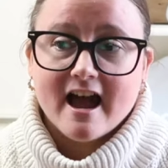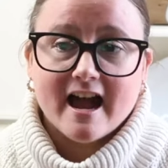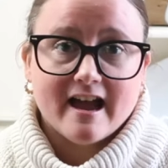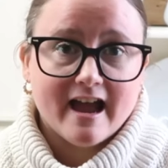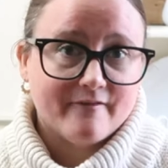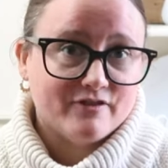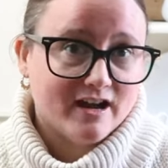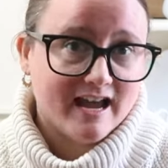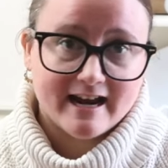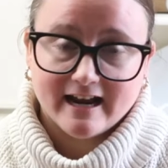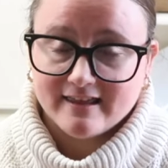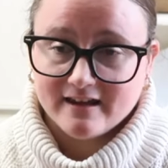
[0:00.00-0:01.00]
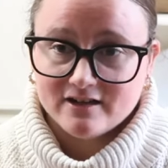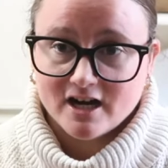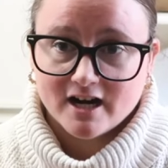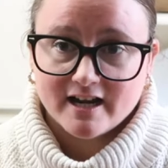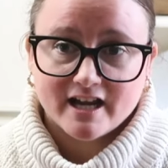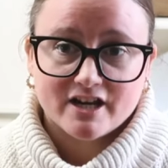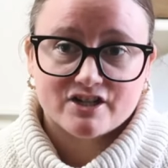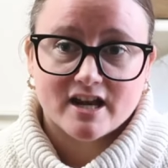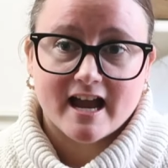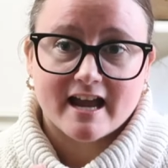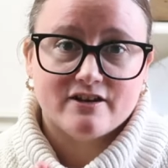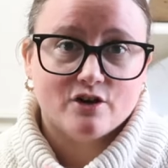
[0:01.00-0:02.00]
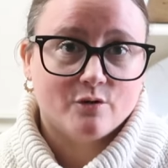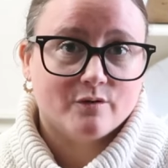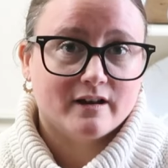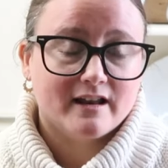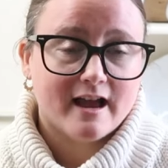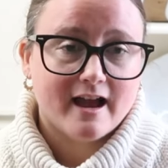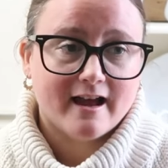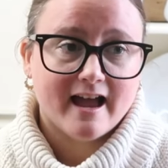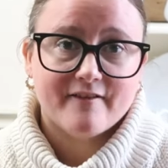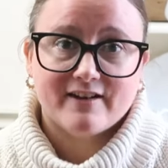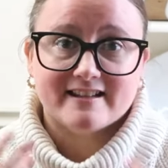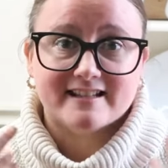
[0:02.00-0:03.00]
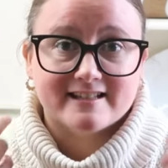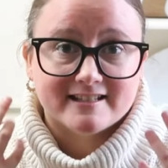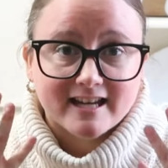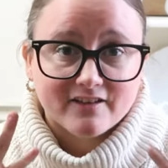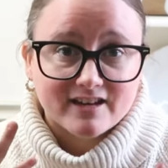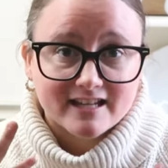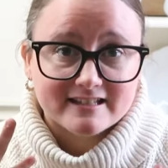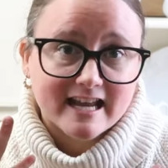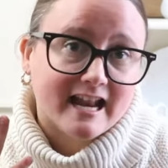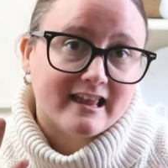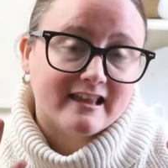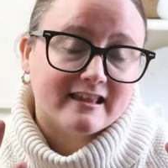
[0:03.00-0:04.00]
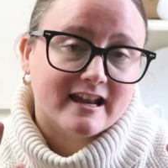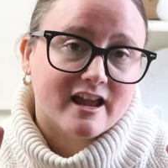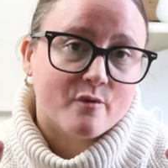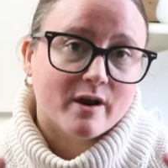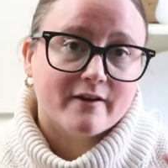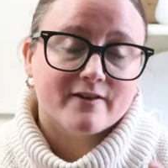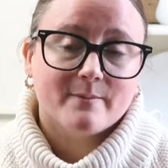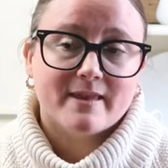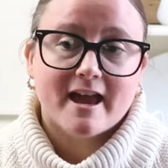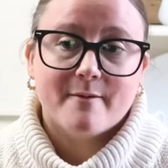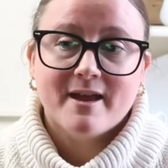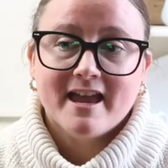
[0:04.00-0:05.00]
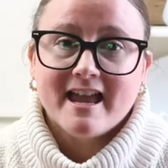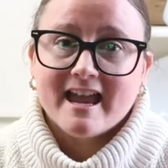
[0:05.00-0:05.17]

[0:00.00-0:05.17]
I have not had anything tarnish. I don't uh, have any sensitivities to anything that I wear from them.